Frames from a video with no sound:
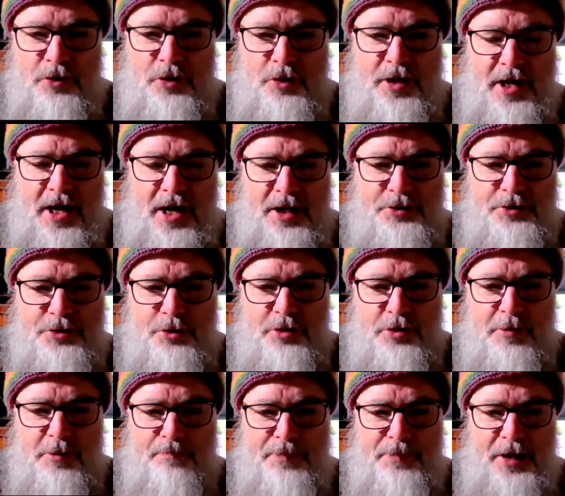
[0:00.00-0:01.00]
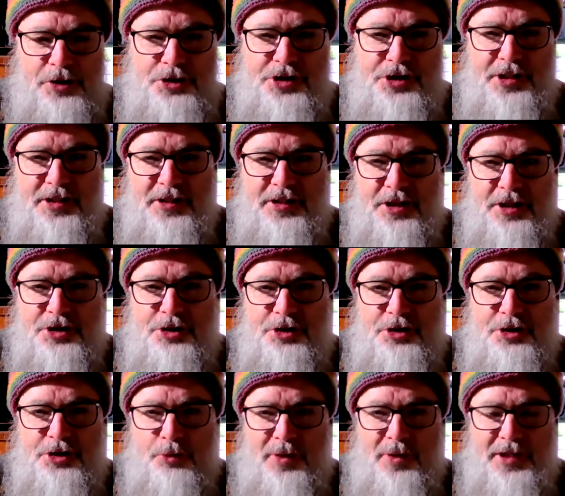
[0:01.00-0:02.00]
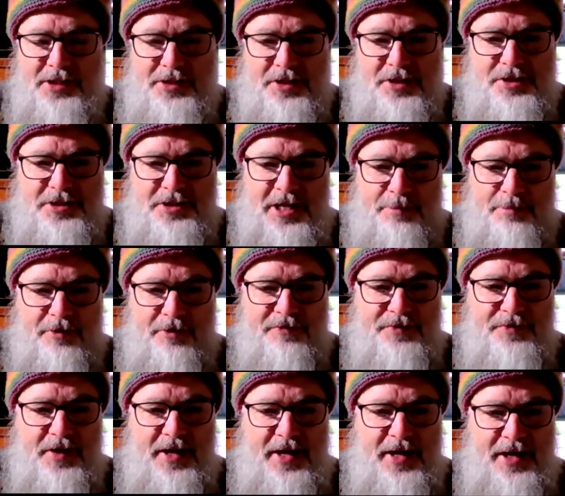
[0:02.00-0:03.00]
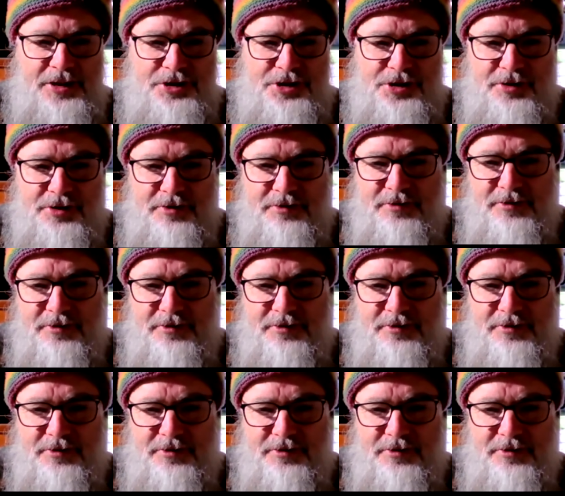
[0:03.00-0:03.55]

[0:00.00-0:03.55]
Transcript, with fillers: You can't do the bungee unless you're willing to step off the edge.